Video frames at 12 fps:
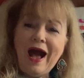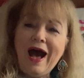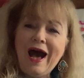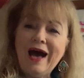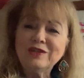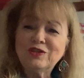
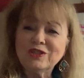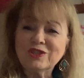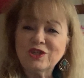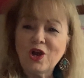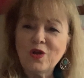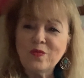I
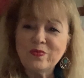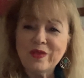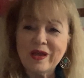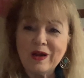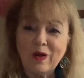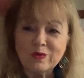just hope
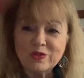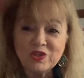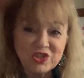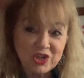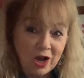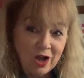they don't
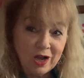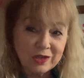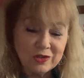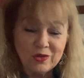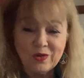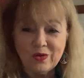
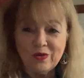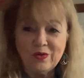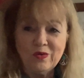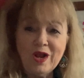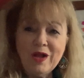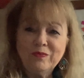shock
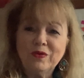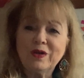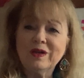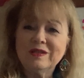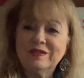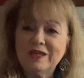you
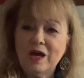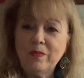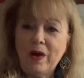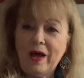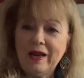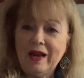because
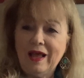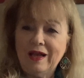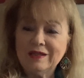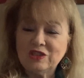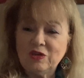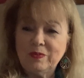nobody
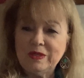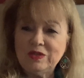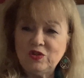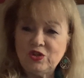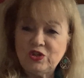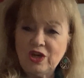likes to be
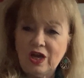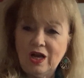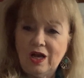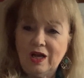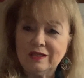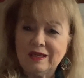
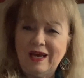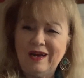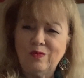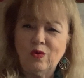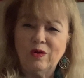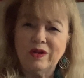shocked. I
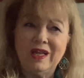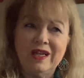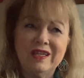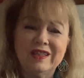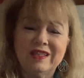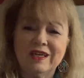don't want
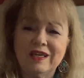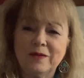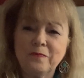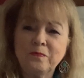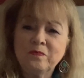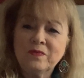
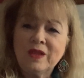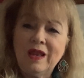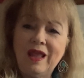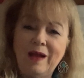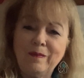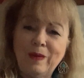anything
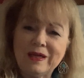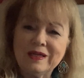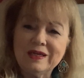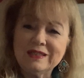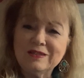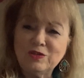like my
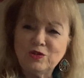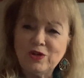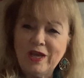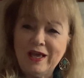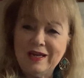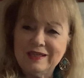cousin
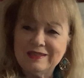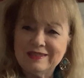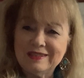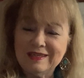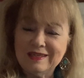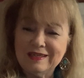
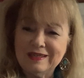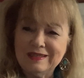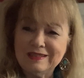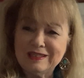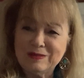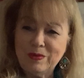Janice
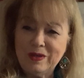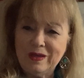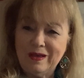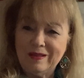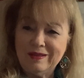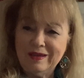
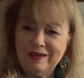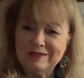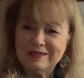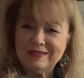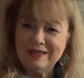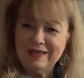Smith has
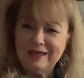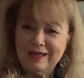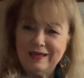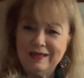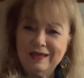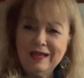
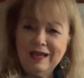said